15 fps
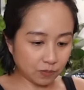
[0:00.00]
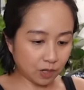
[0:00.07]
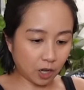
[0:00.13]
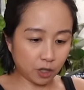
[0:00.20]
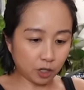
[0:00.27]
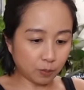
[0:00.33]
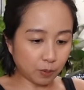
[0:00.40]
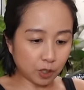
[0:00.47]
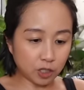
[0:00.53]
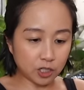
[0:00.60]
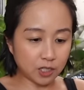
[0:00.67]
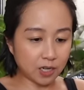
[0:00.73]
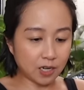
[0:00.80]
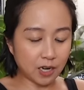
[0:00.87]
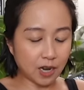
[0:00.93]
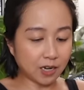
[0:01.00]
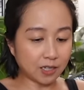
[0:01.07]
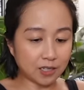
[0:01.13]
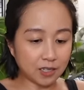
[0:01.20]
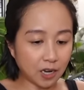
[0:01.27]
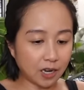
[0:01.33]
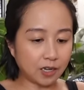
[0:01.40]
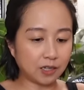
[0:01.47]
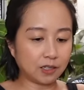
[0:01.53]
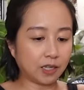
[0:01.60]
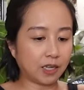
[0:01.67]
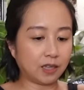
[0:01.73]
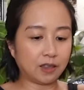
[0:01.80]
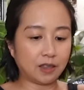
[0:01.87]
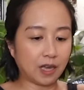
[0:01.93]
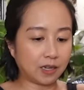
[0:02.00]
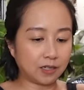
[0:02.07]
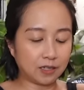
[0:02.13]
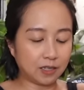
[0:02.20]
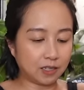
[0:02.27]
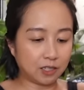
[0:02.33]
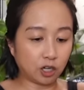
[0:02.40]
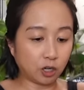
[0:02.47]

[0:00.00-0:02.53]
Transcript: other person and it's done. Like, it's